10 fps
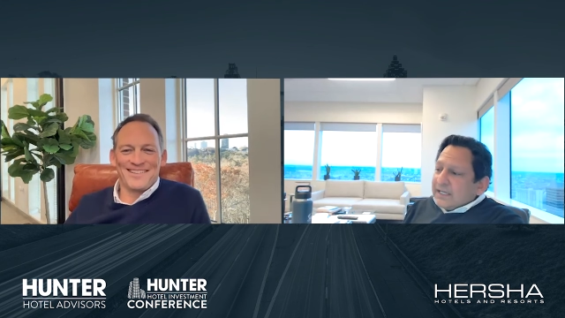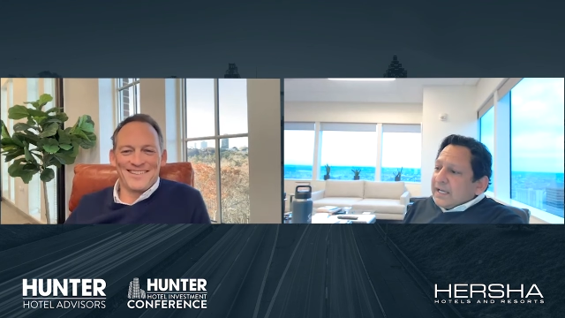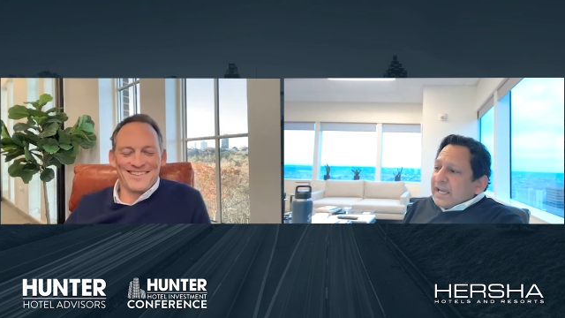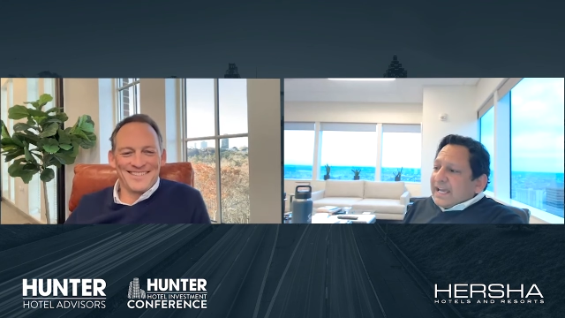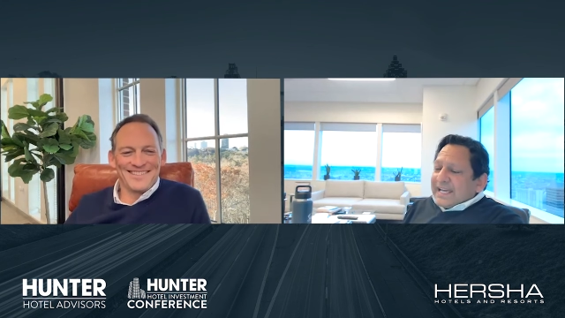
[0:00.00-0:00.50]
Speaker 1: Oh,
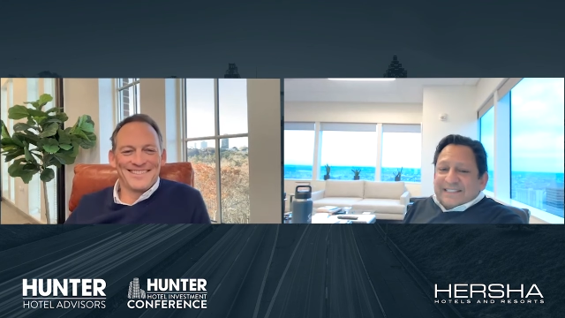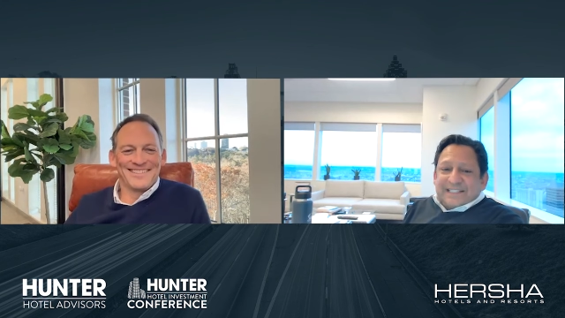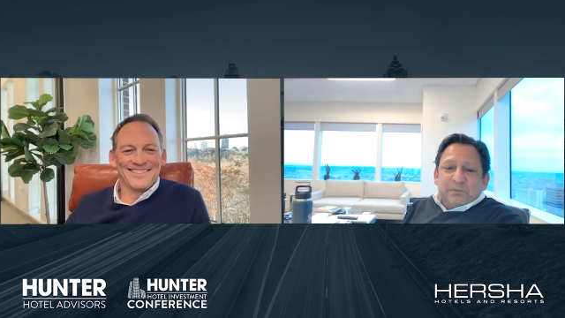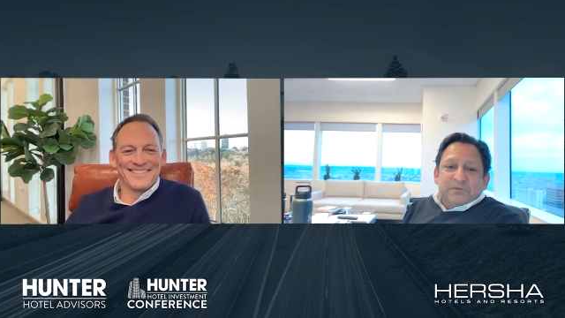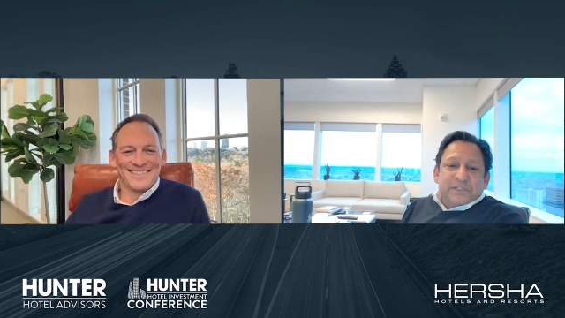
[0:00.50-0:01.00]
and
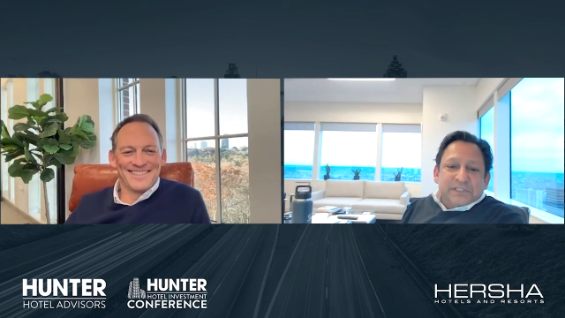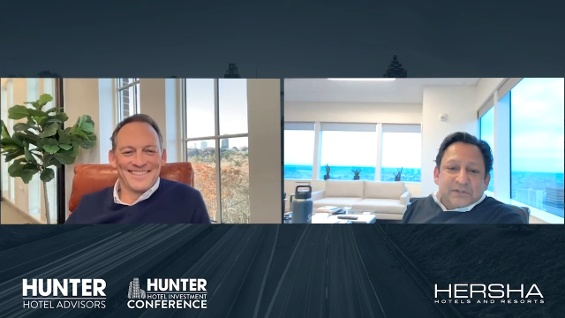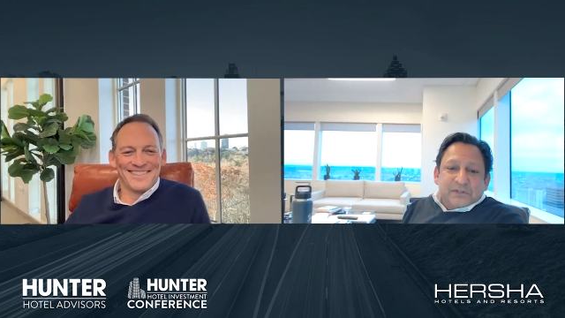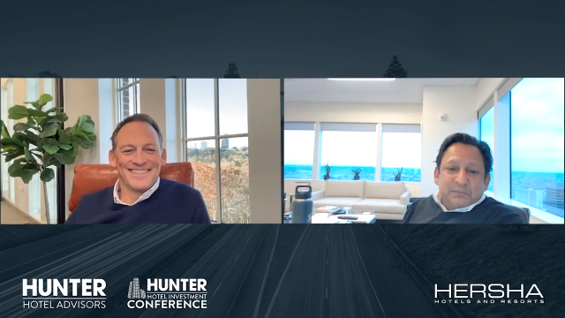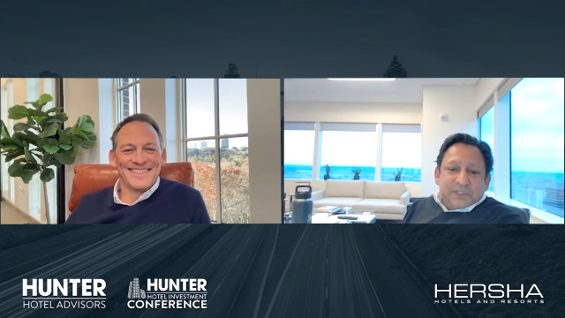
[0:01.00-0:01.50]
some of it is
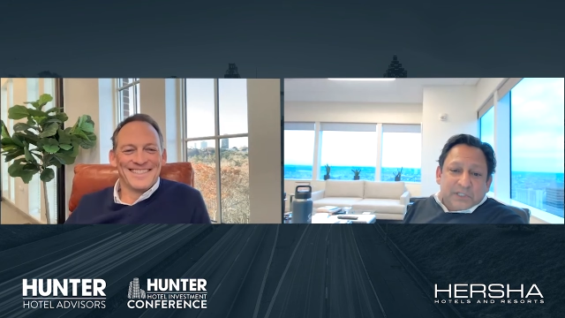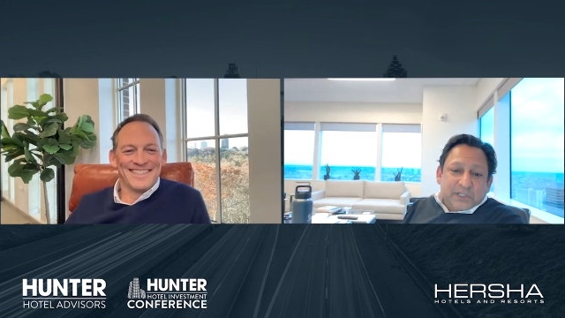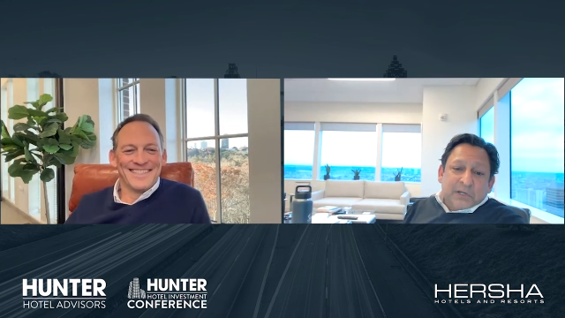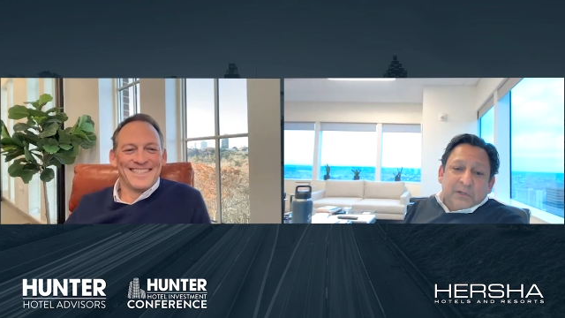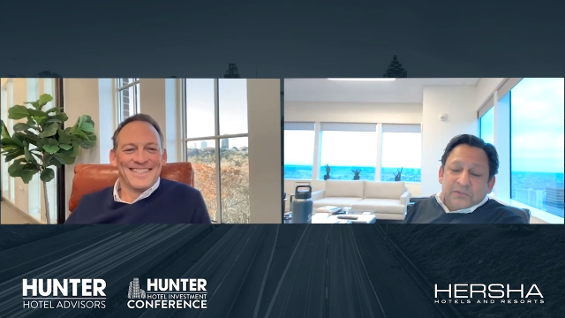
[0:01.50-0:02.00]
going to be
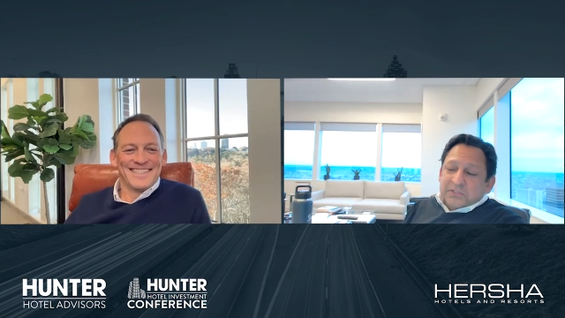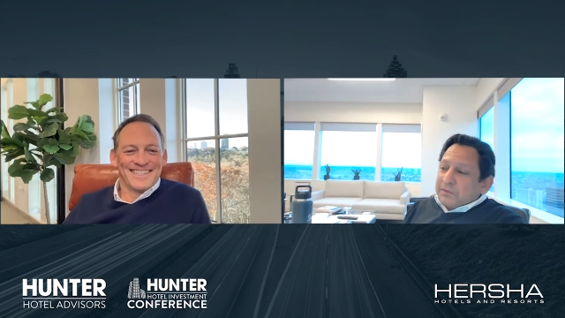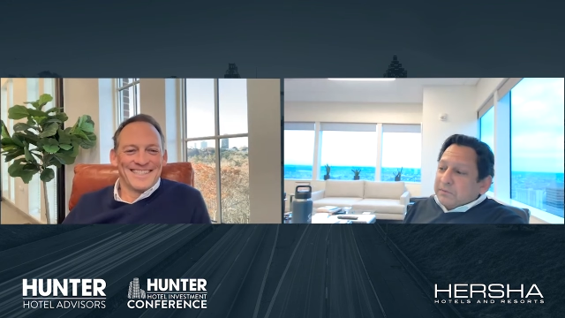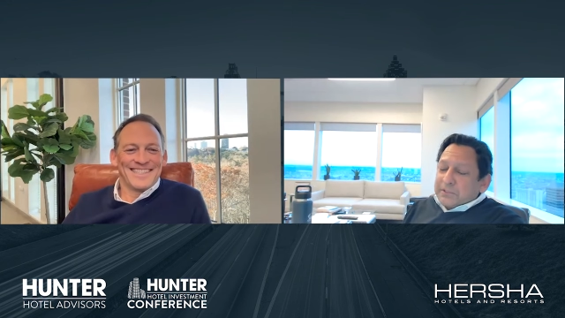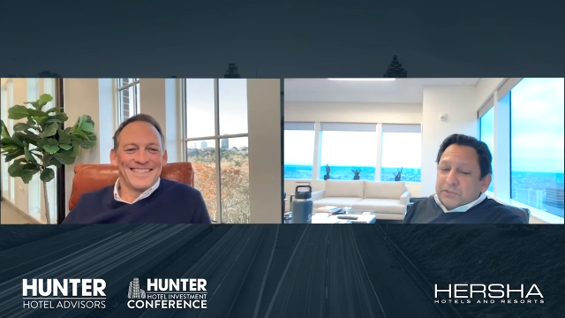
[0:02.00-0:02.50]
alone. So
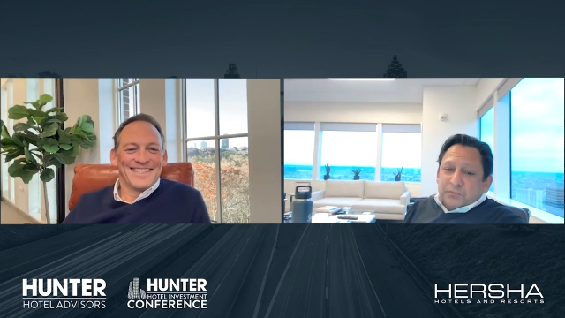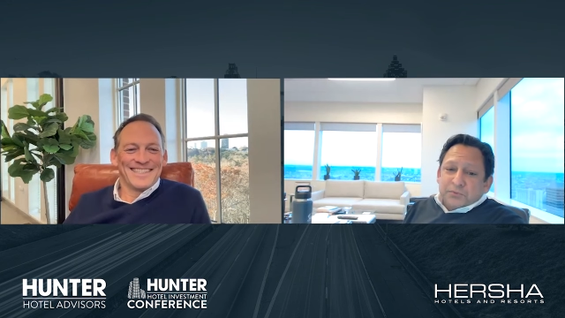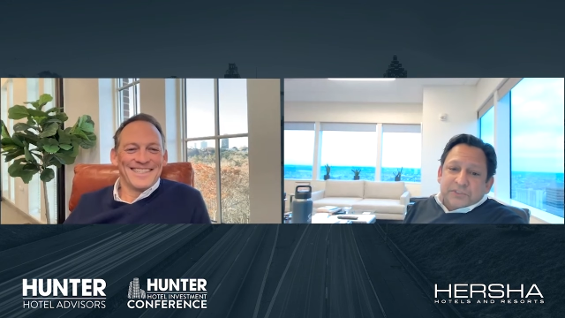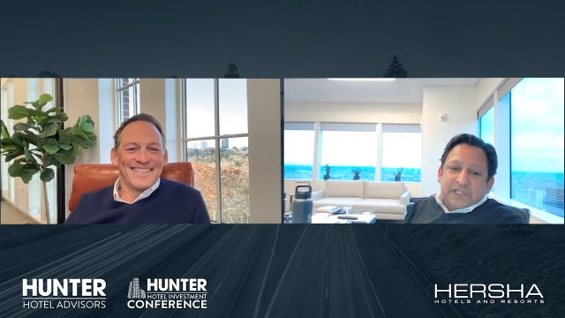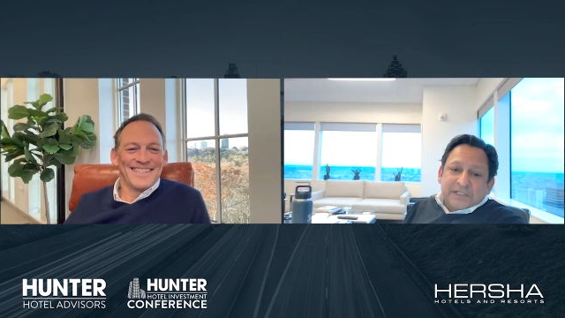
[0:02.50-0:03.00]
I'm going to
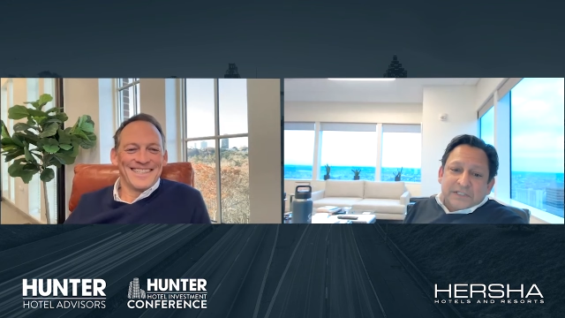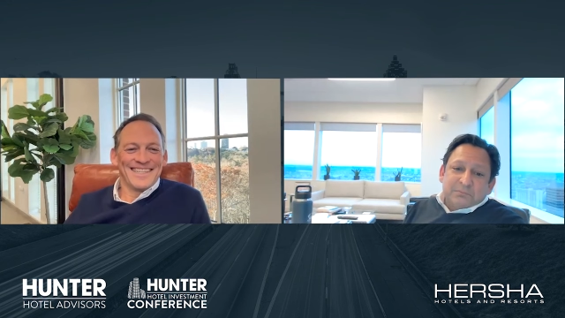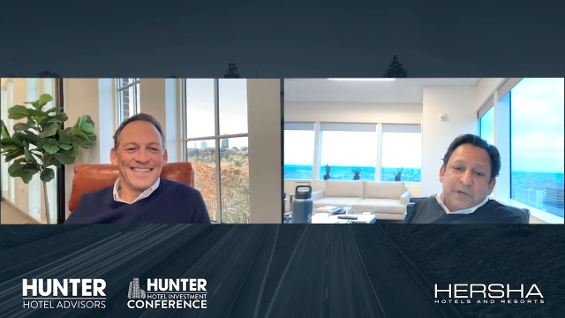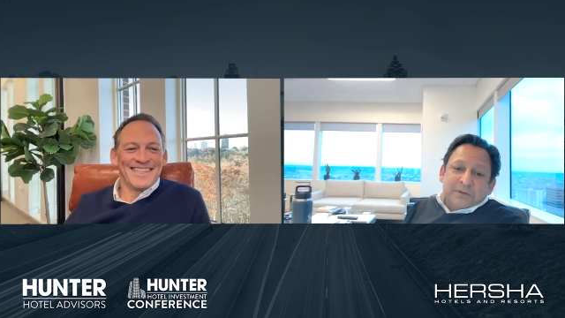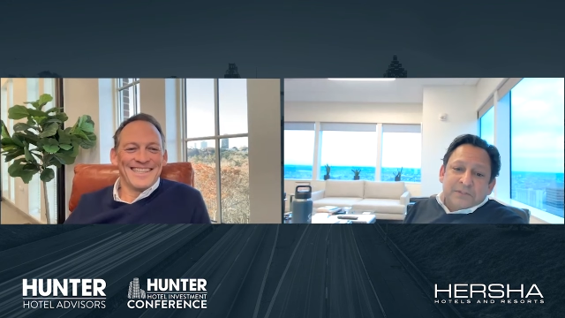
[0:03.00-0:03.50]
swoosh down some
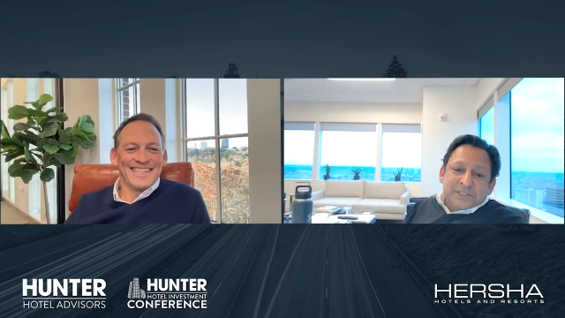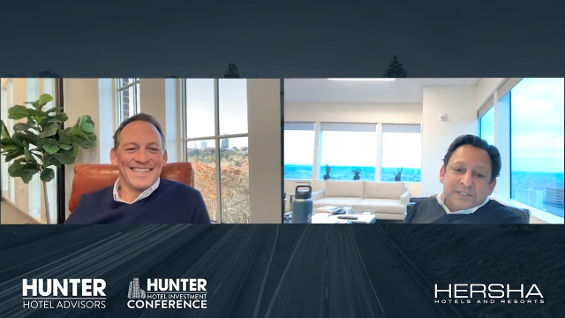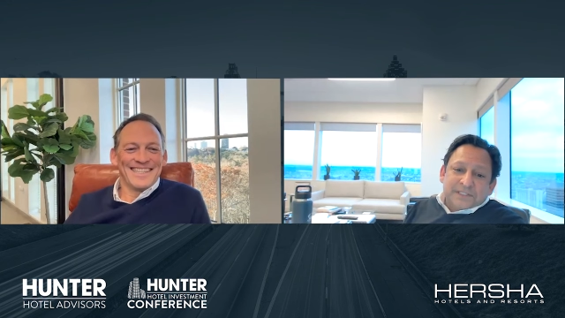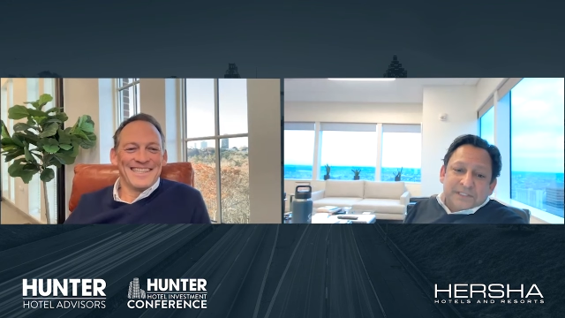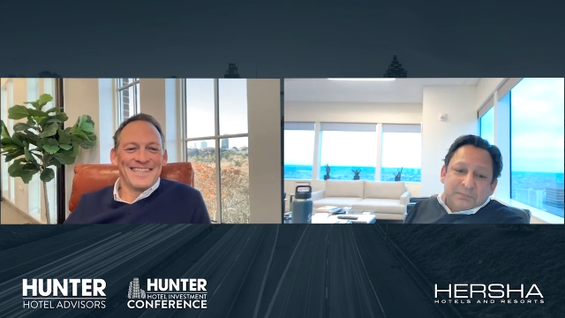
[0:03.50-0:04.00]
mountains and
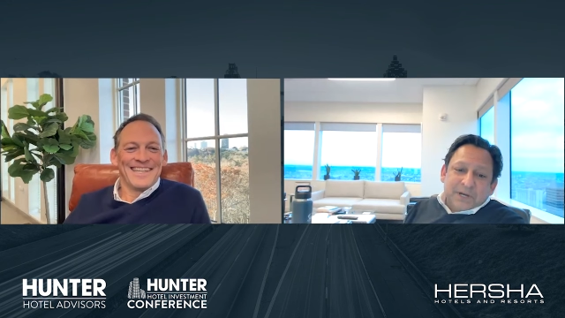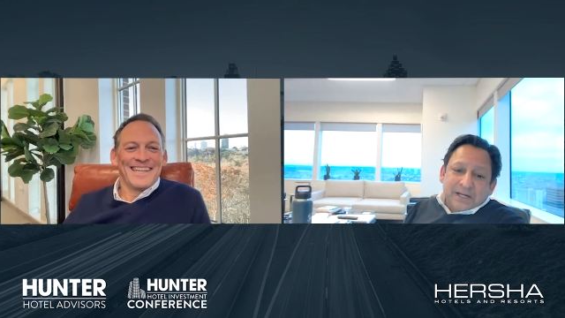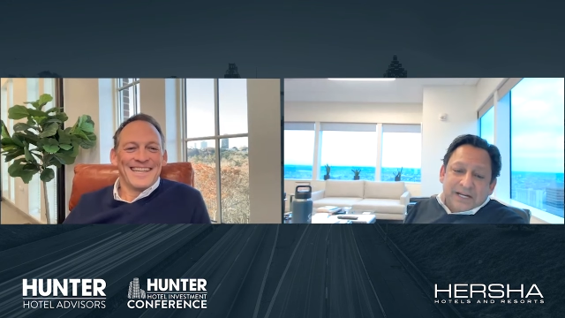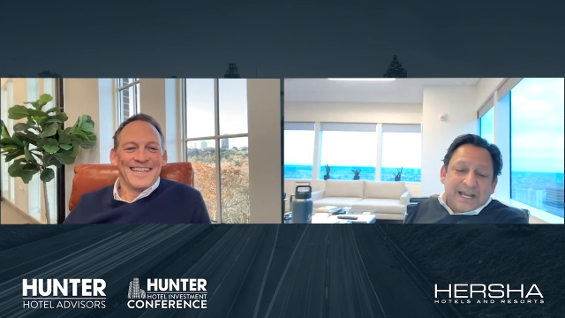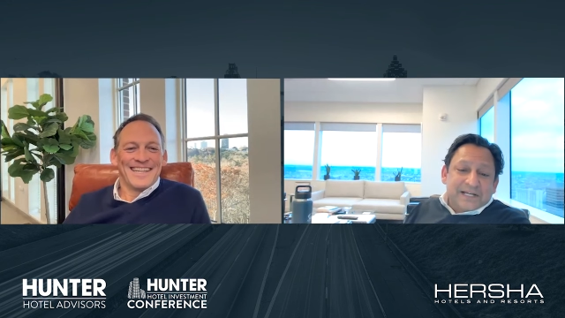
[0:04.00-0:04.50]
think
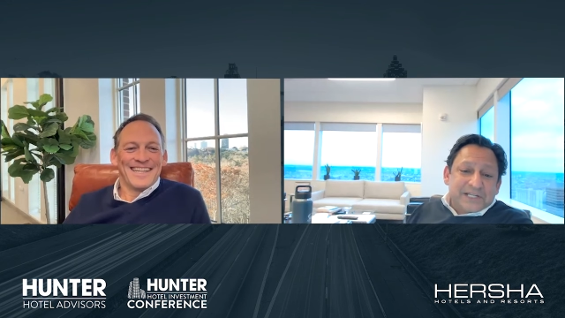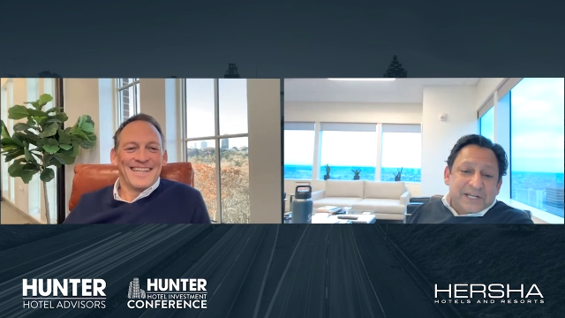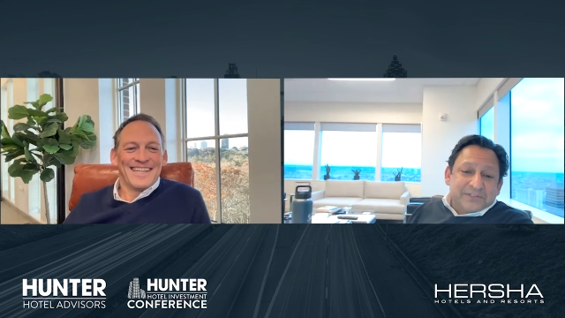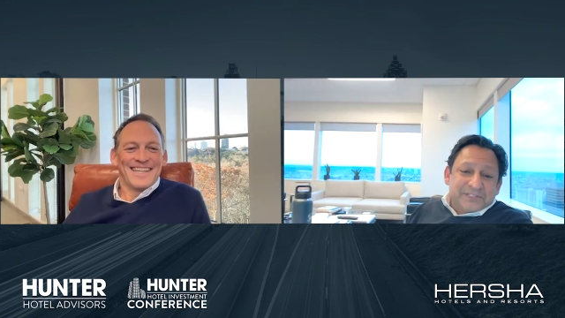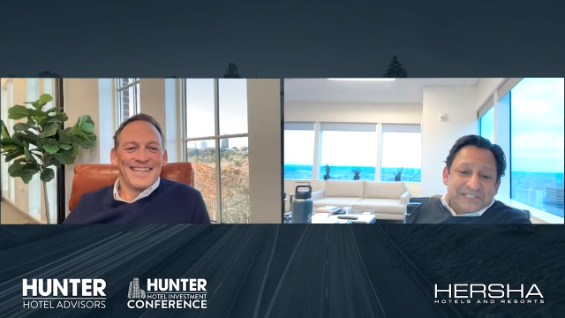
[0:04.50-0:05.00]
about it. I just
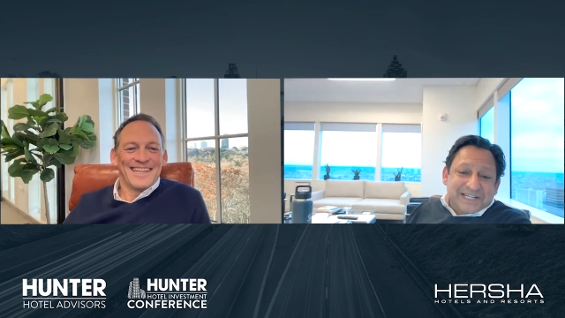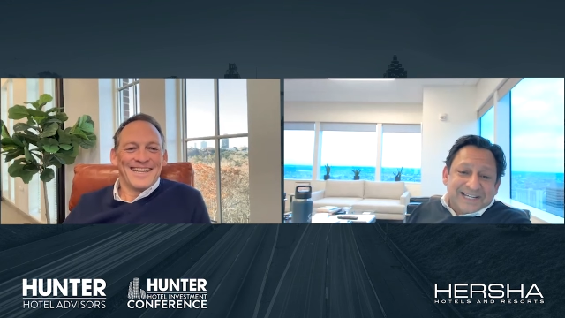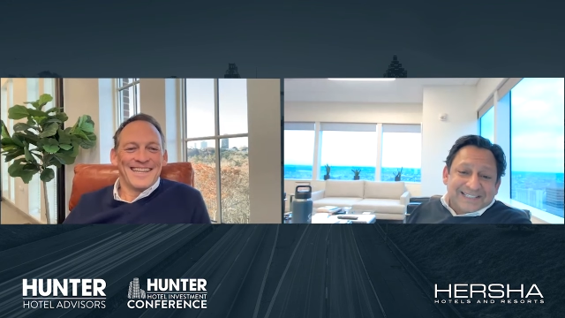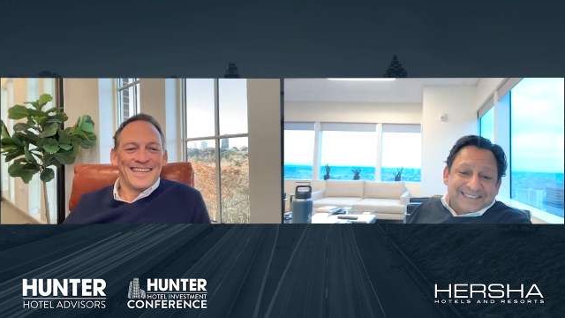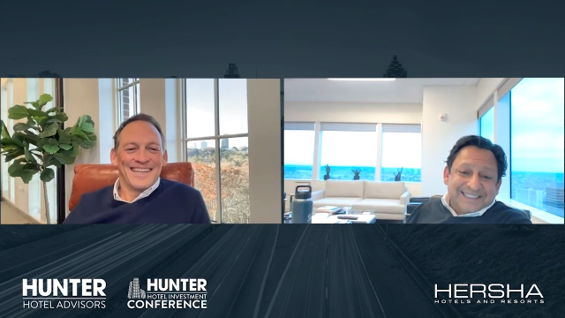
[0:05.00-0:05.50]
haven't decided.